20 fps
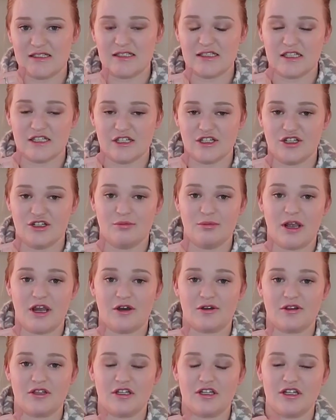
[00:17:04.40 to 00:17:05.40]
stick it in your
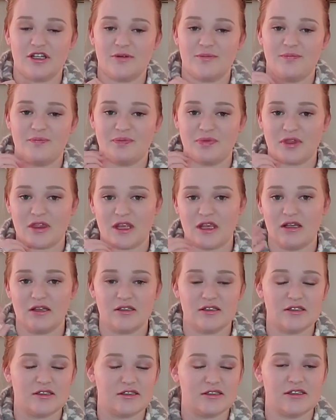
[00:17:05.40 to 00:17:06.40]
mouth and you
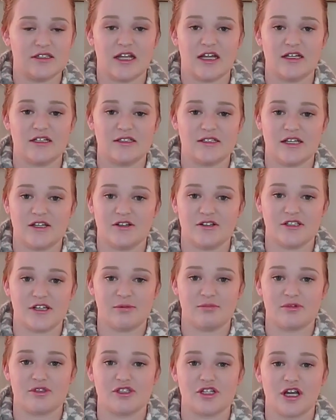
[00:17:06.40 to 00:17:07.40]
let it take
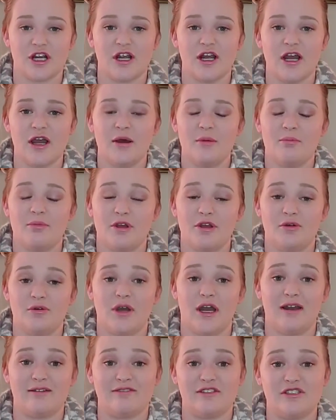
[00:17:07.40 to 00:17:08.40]
your temperature.
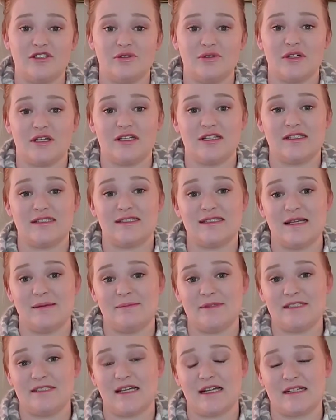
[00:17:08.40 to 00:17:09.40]
But you have to do it at the
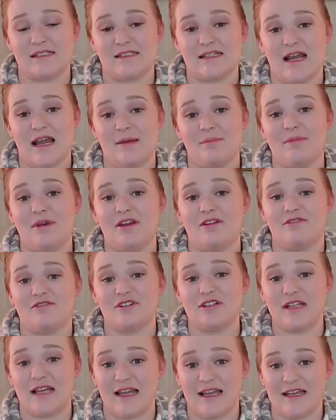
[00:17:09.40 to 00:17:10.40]
same exact time
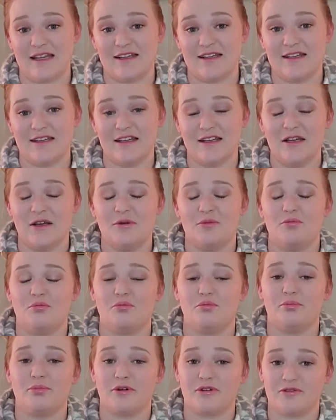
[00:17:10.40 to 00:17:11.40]
every day
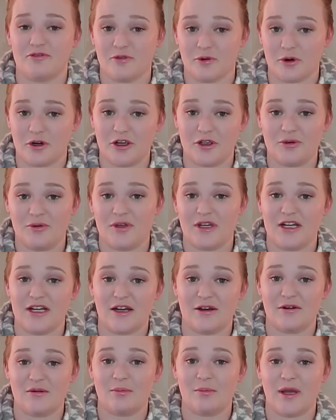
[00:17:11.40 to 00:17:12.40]
before you
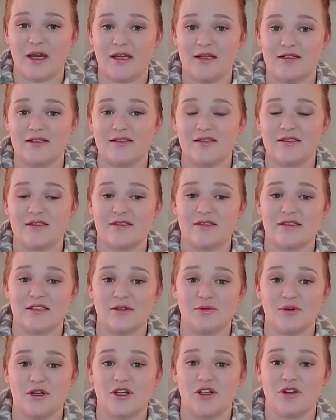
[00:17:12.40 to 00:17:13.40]
get out of bed to
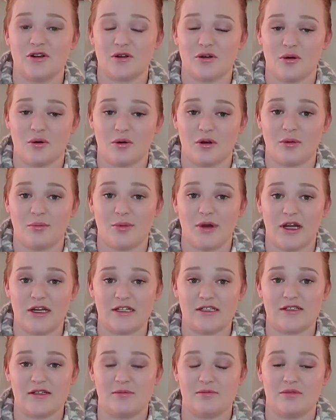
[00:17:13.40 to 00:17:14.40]
see what your core
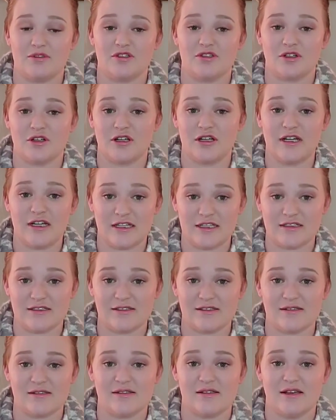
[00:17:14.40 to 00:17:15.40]
body temperature
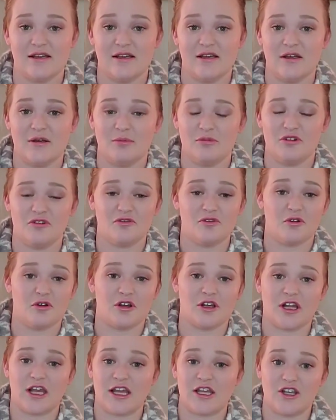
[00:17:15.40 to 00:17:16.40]
is
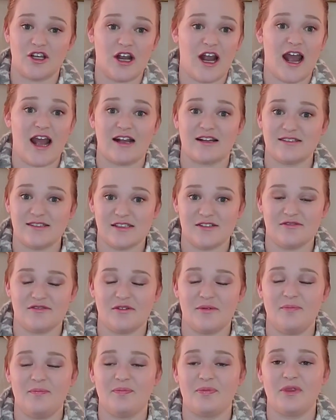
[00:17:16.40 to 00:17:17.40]
before like you're
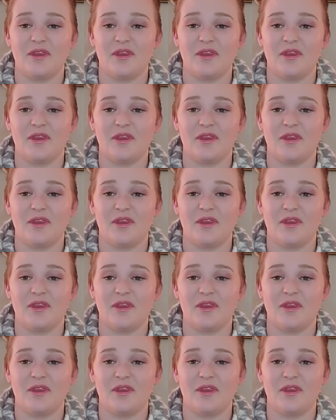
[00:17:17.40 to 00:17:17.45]
active.